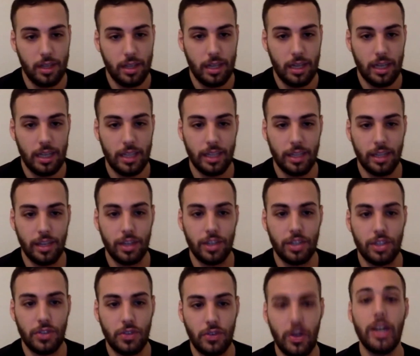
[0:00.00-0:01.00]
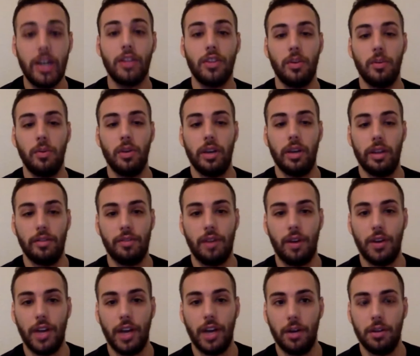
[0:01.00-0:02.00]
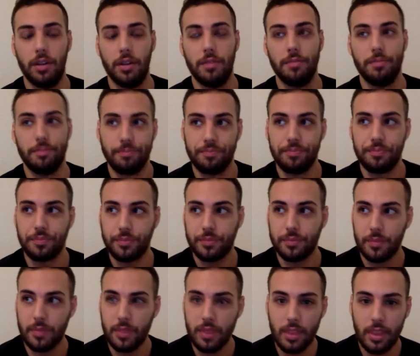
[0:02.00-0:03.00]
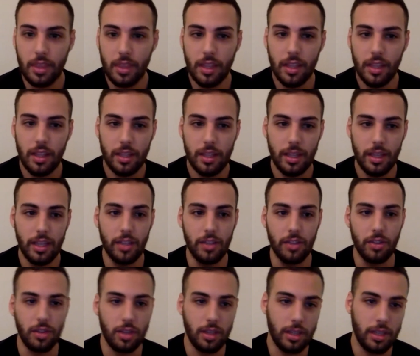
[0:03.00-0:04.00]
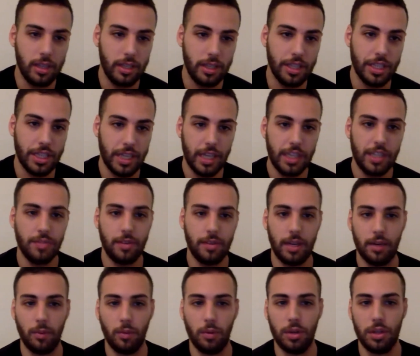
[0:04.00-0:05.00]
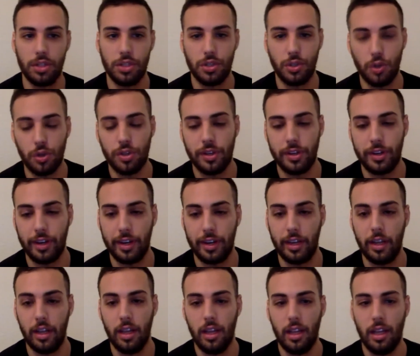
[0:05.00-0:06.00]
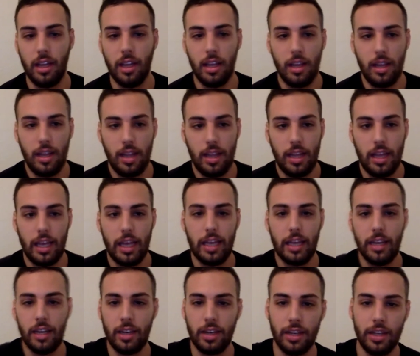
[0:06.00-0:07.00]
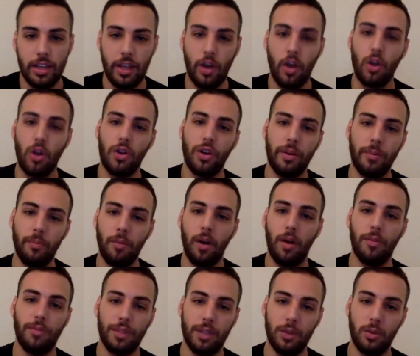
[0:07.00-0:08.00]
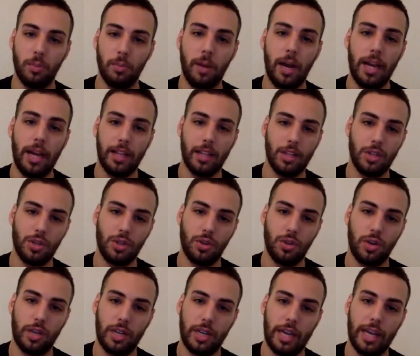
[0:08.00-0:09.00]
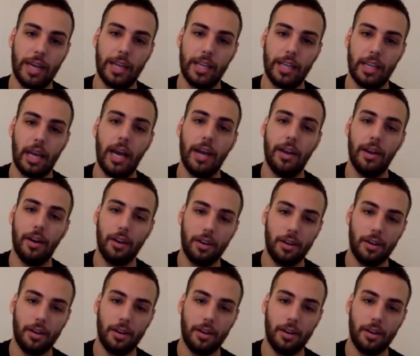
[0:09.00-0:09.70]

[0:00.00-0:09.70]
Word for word: And then this Reddit community found out that this hedge fund was shorting, and they all got involved into buying the stock and getting it higher.